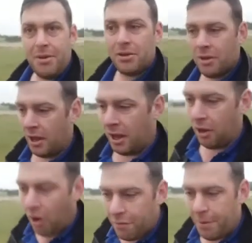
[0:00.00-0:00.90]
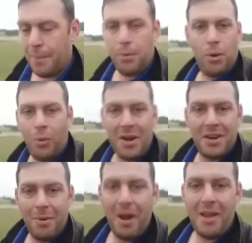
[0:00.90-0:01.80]
A lot of people were wanting to buy
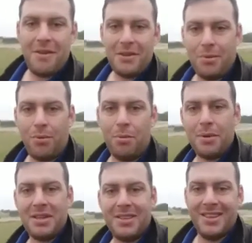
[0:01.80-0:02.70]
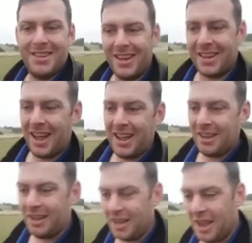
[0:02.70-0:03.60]
investment properties. Okay,
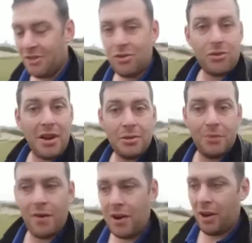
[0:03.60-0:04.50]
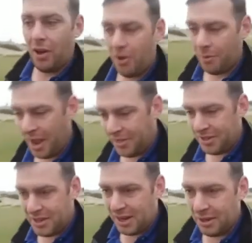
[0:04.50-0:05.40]
interest rates were very low. We had the
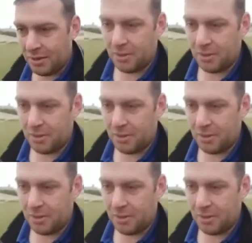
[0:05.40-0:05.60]
second